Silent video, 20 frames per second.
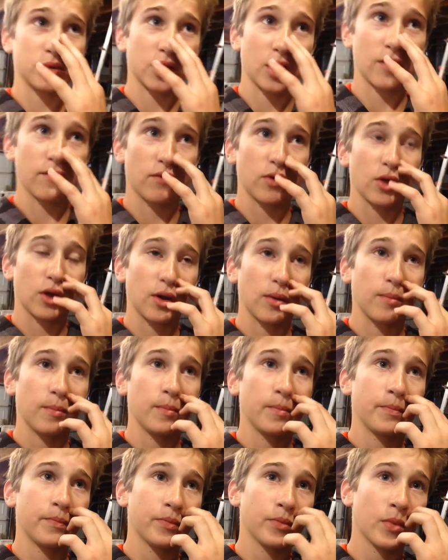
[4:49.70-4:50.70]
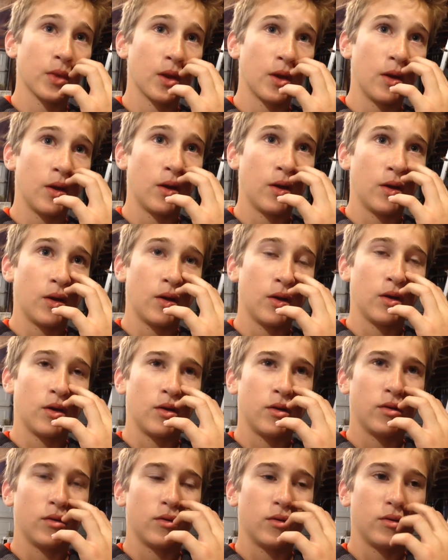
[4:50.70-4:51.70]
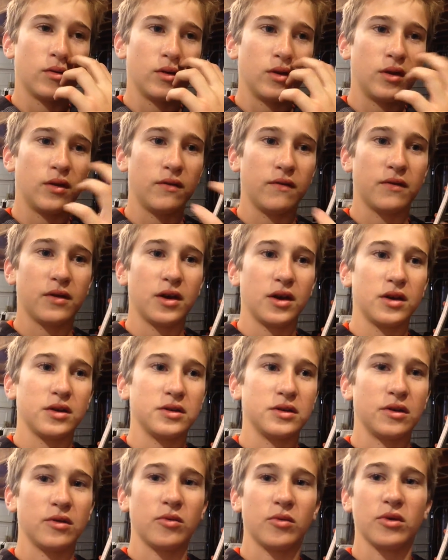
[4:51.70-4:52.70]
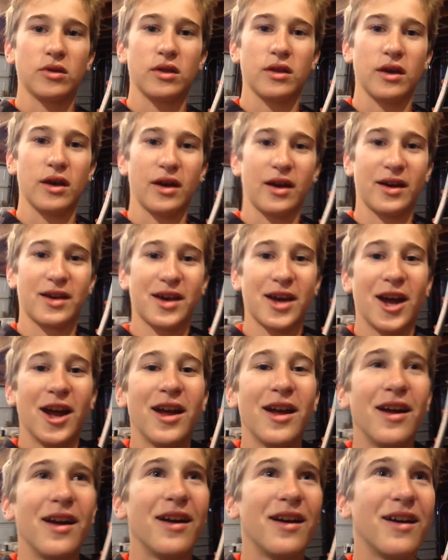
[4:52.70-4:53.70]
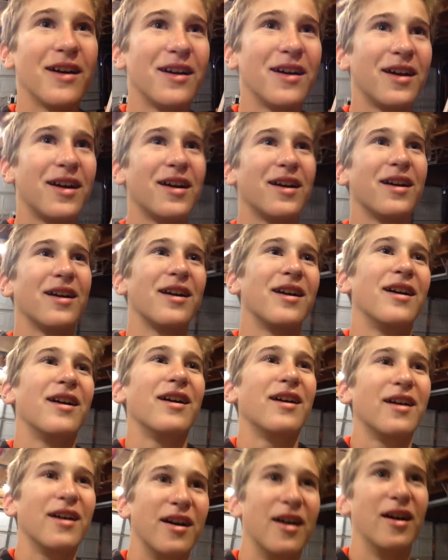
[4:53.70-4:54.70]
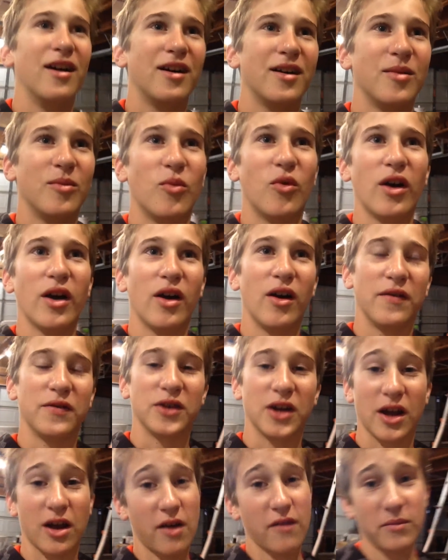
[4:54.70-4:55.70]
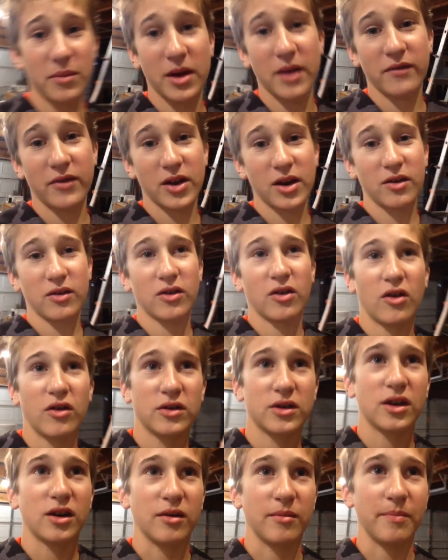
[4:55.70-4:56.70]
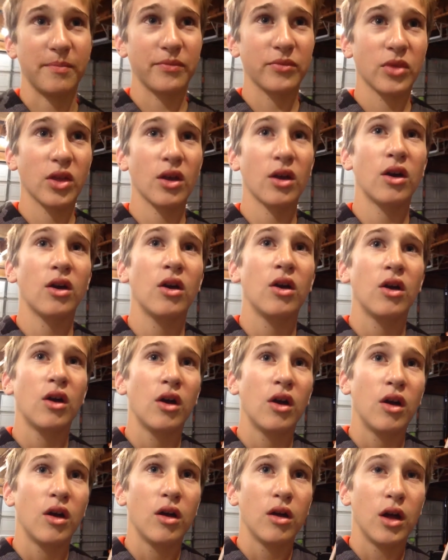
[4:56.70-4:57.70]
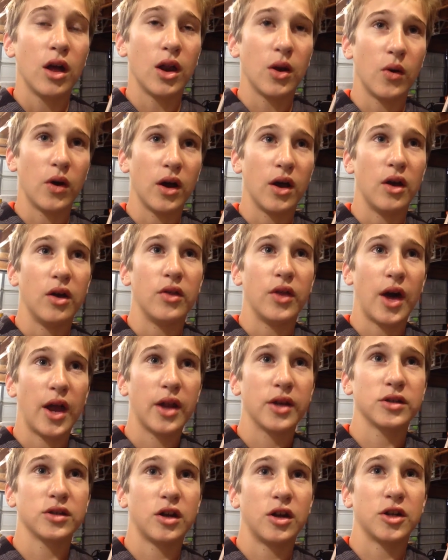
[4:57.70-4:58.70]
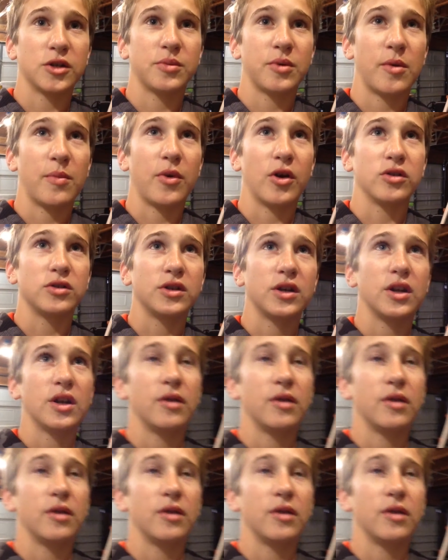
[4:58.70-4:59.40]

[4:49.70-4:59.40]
and everything. Diff casing, what the heck? I am way off track. I haven't made a video in a long time. Anyway, that has a lot of spare parts in